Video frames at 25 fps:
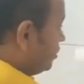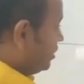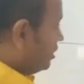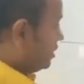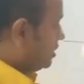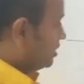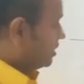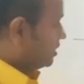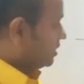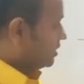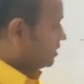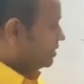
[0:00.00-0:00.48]

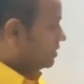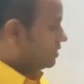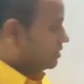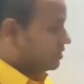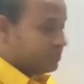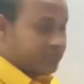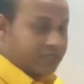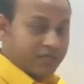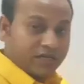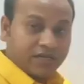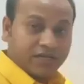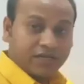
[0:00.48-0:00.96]
this
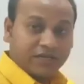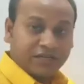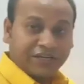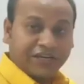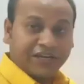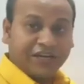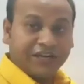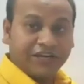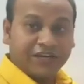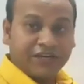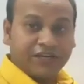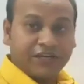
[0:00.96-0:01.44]
is the
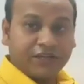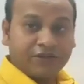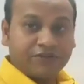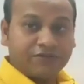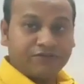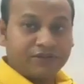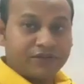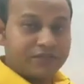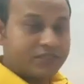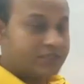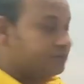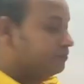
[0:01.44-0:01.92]

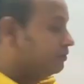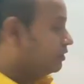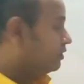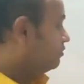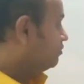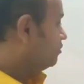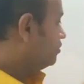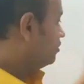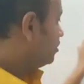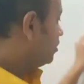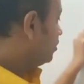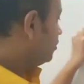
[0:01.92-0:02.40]
interface
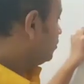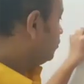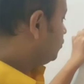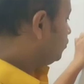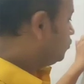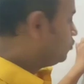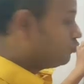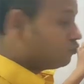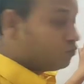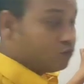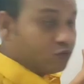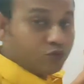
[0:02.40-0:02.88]
between the
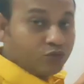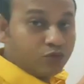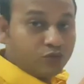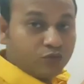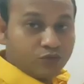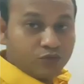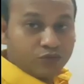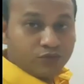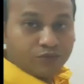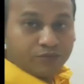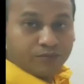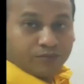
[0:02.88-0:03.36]
two
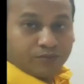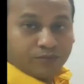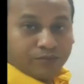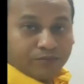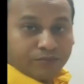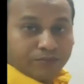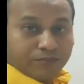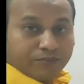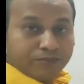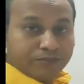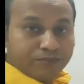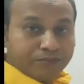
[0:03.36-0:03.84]

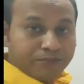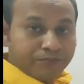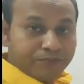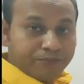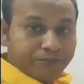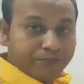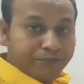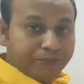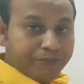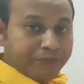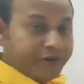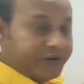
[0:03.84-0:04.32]

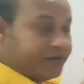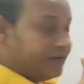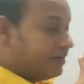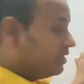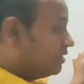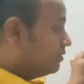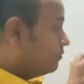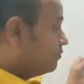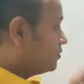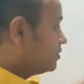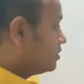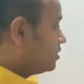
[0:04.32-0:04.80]

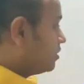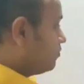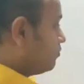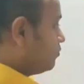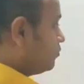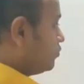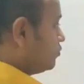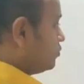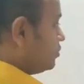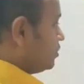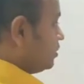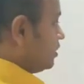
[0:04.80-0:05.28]
mediums.
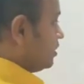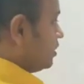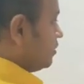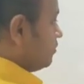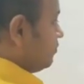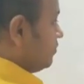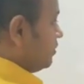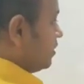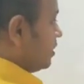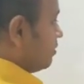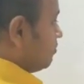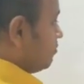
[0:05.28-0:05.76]
Suppose here
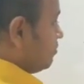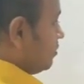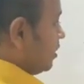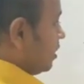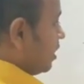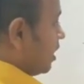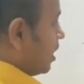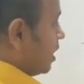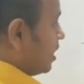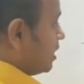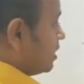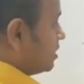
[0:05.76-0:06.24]
we have
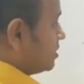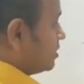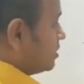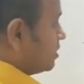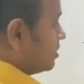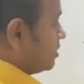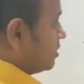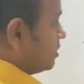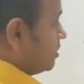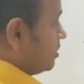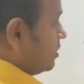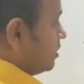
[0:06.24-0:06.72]

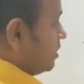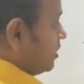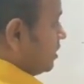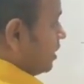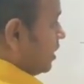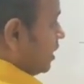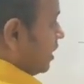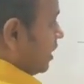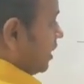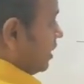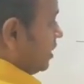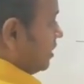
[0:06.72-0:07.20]
glass
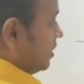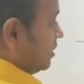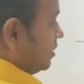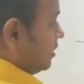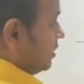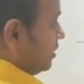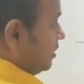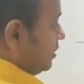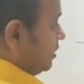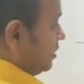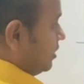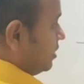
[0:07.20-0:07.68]
and
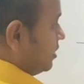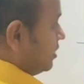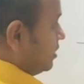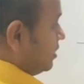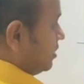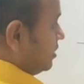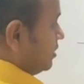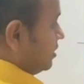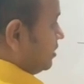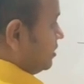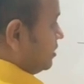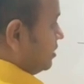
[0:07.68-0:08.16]
here
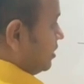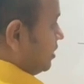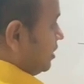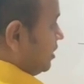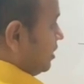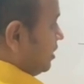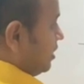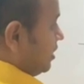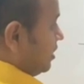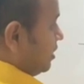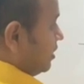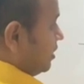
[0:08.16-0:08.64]
is
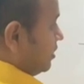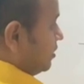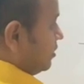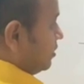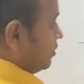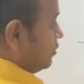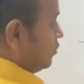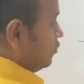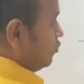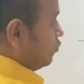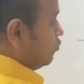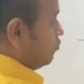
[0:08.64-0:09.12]
air.
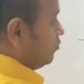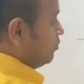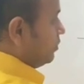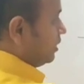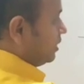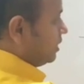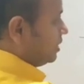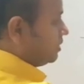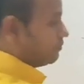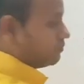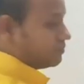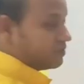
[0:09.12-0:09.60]
Two
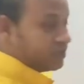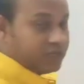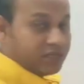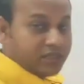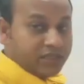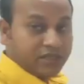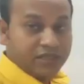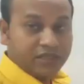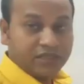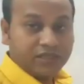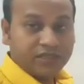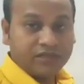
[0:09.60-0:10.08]
mediums are
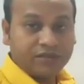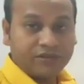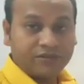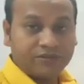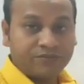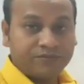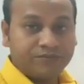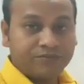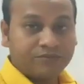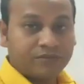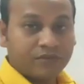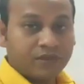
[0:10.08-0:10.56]
there,
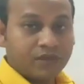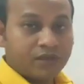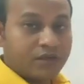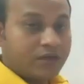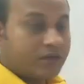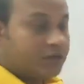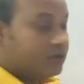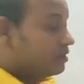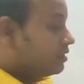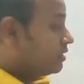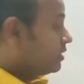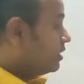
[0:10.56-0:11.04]

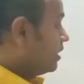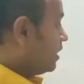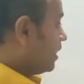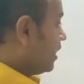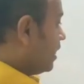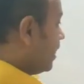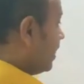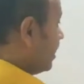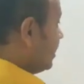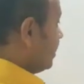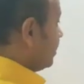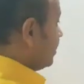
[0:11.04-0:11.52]

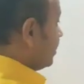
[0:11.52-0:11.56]
and